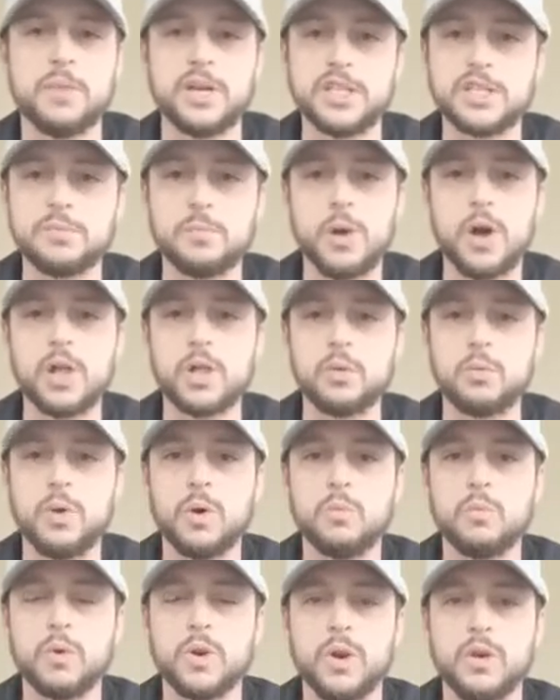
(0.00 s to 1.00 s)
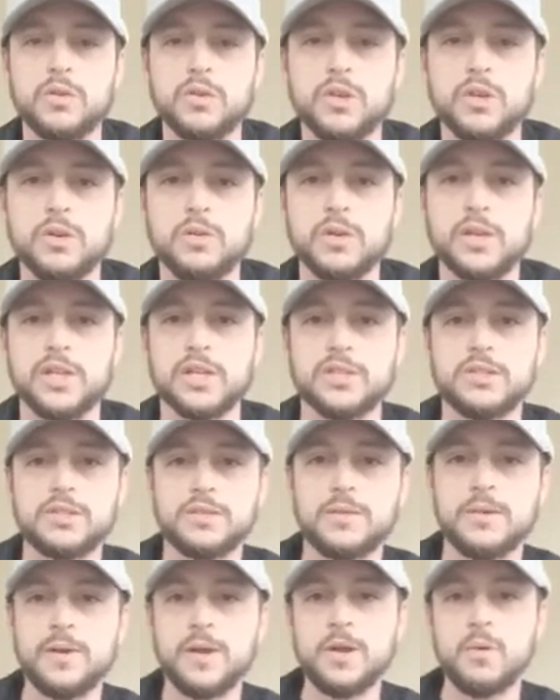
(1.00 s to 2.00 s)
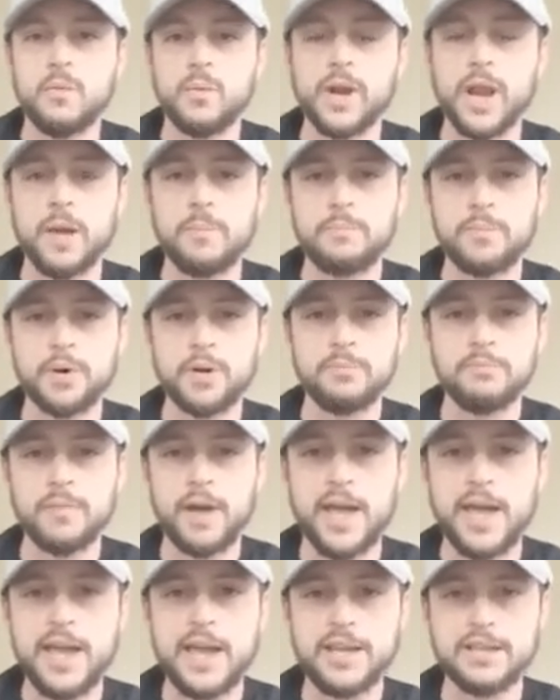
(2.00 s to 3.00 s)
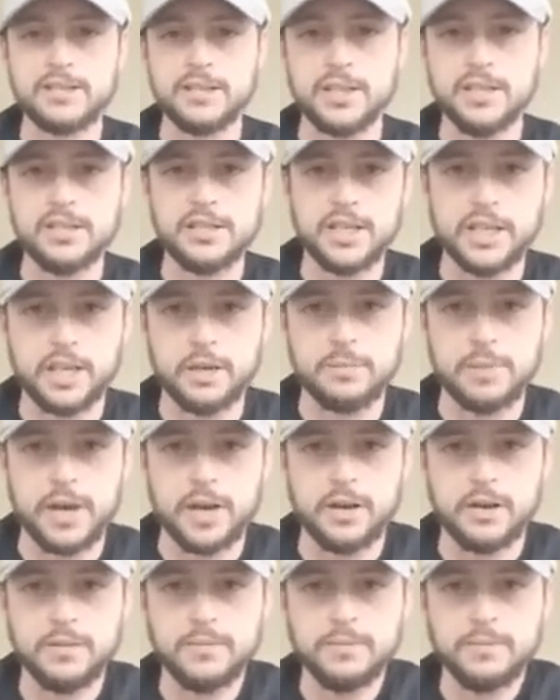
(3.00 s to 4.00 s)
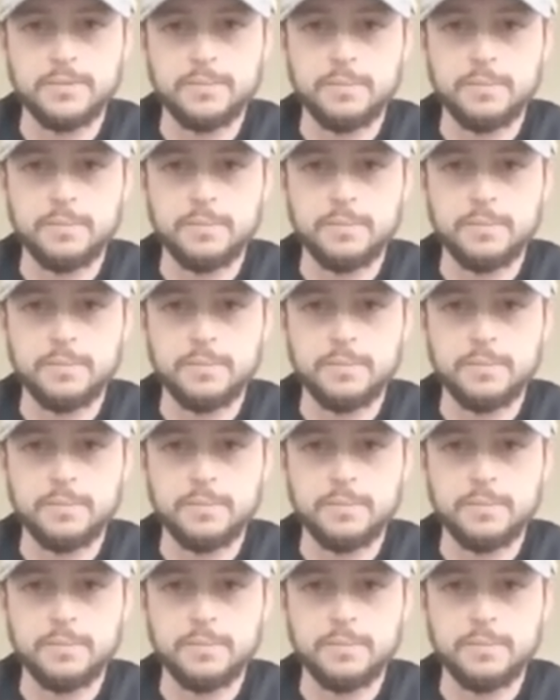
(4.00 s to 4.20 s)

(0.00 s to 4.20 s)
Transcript: My smaller one, what I'll do is when I put my eggs in this incubator,